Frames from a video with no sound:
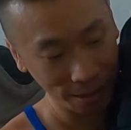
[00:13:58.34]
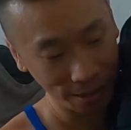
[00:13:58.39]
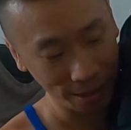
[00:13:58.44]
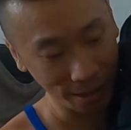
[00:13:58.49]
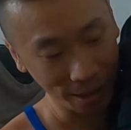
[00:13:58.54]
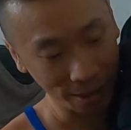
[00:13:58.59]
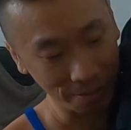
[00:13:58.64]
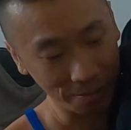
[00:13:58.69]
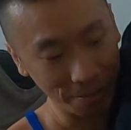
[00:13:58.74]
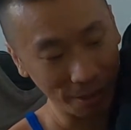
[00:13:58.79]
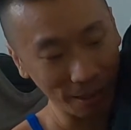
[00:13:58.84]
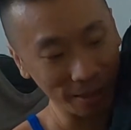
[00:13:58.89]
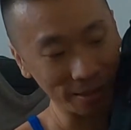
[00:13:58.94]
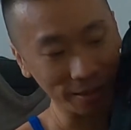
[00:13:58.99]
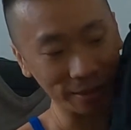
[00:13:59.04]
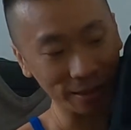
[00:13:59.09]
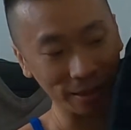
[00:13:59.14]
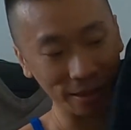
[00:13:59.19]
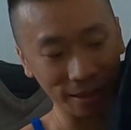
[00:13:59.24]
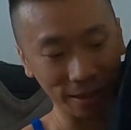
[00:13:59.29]
their
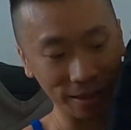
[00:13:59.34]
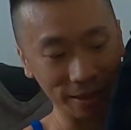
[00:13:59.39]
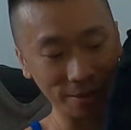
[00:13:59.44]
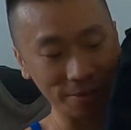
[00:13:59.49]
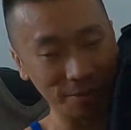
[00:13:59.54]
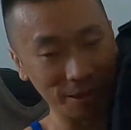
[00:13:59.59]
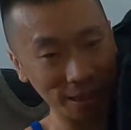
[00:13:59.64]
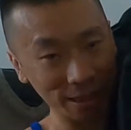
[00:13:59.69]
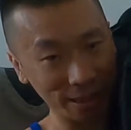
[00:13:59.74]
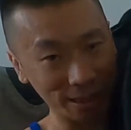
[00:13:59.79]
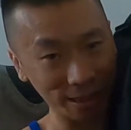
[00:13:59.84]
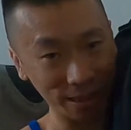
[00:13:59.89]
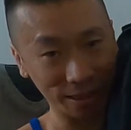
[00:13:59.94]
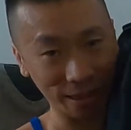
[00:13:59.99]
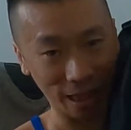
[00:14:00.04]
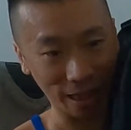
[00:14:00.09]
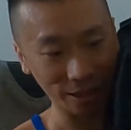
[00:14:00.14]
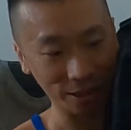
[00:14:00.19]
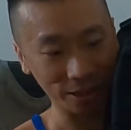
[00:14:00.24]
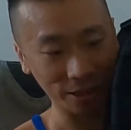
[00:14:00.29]
buckle system, this is
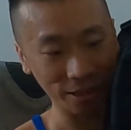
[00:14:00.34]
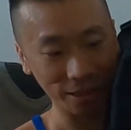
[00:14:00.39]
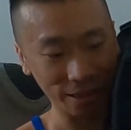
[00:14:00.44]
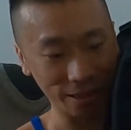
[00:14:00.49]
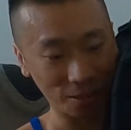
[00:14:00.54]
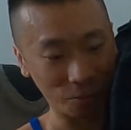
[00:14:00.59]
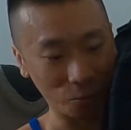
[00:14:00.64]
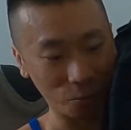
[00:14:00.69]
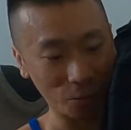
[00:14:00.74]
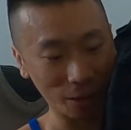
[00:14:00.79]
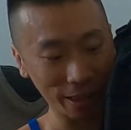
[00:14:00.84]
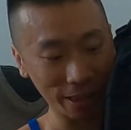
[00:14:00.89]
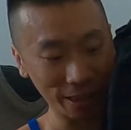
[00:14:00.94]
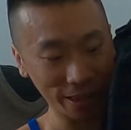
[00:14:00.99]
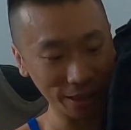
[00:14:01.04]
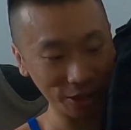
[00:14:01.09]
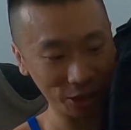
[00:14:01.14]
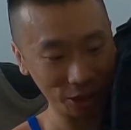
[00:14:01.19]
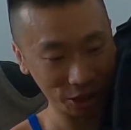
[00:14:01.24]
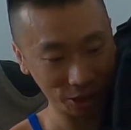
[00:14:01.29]
actually the 1
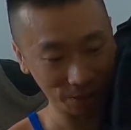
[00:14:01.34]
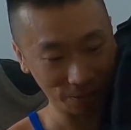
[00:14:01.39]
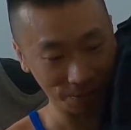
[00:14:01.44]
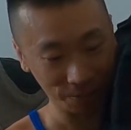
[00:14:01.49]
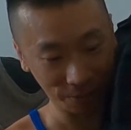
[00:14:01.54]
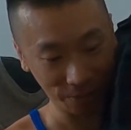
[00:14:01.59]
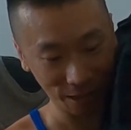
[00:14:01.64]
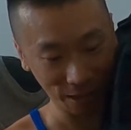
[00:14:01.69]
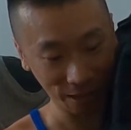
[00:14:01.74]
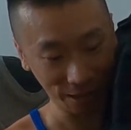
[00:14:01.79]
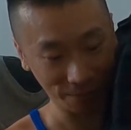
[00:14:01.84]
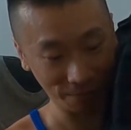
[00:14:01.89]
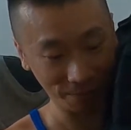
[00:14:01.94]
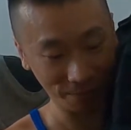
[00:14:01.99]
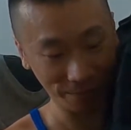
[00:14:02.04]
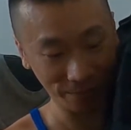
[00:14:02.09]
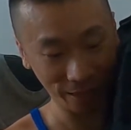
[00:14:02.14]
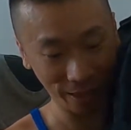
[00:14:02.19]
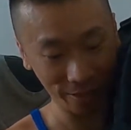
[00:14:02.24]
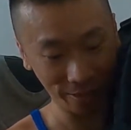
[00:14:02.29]
inch. It's
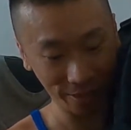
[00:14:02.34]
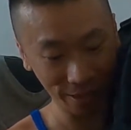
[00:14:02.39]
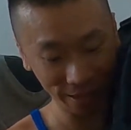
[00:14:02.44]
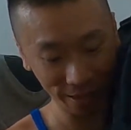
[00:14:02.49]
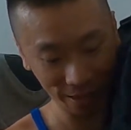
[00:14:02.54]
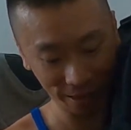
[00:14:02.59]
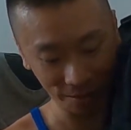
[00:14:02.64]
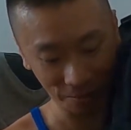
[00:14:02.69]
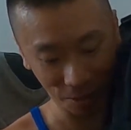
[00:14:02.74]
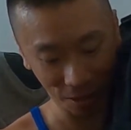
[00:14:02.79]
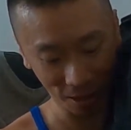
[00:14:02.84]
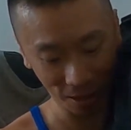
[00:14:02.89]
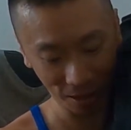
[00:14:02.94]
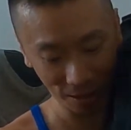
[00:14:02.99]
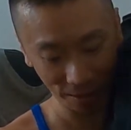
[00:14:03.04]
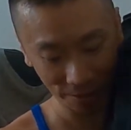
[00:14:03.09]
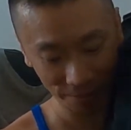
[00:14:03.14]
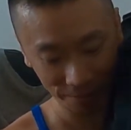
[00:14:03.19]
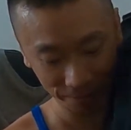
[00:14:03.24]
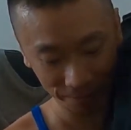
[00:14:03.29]
very
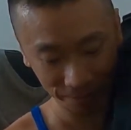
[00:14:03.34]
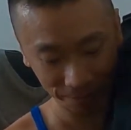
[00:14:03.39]
small.